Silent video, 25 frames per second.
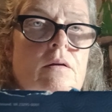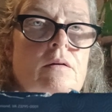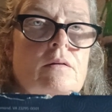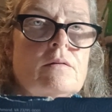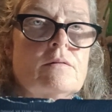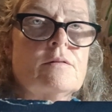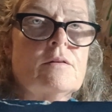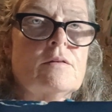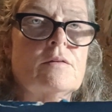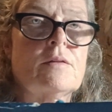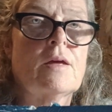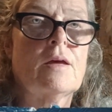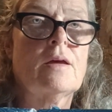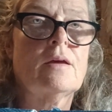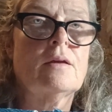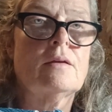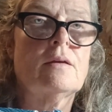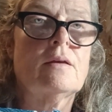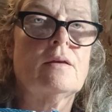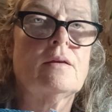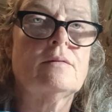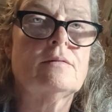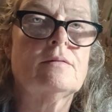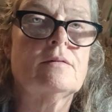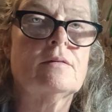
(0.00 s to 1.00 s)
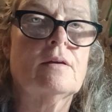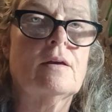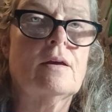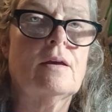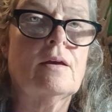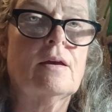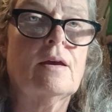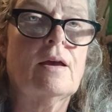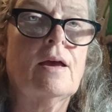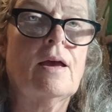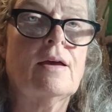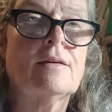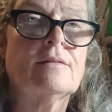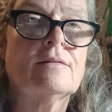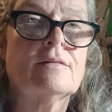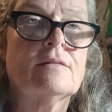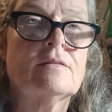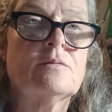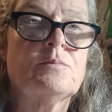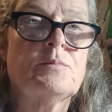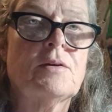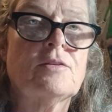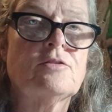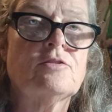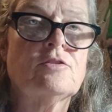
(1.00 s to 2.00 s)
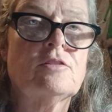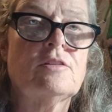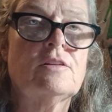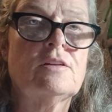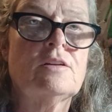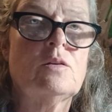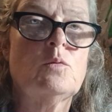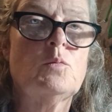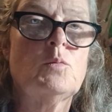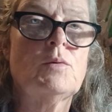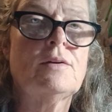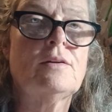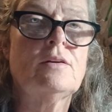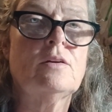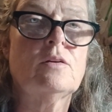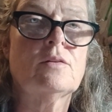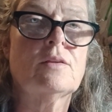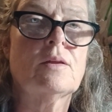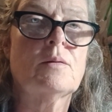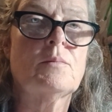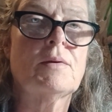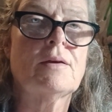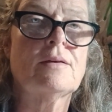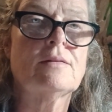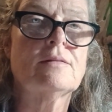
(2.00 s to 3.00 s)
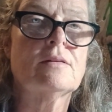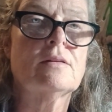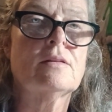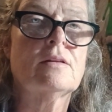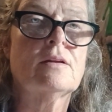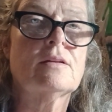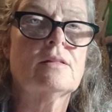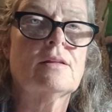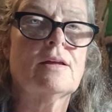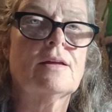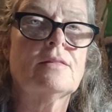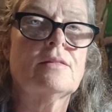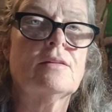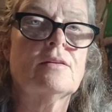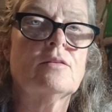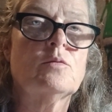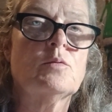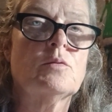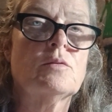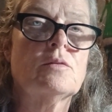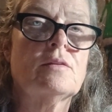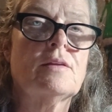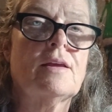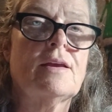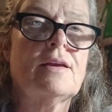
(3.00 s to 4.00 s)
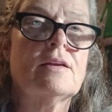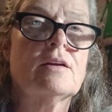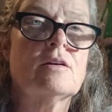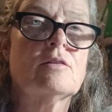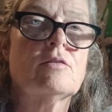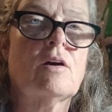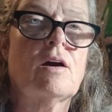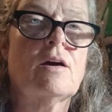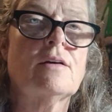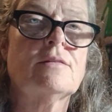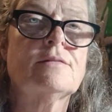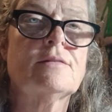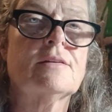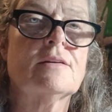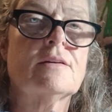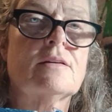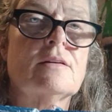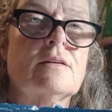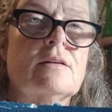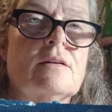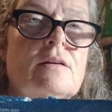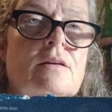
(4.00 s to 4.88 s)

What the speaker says: So that it has a special little window that makes it look like this was laid across it.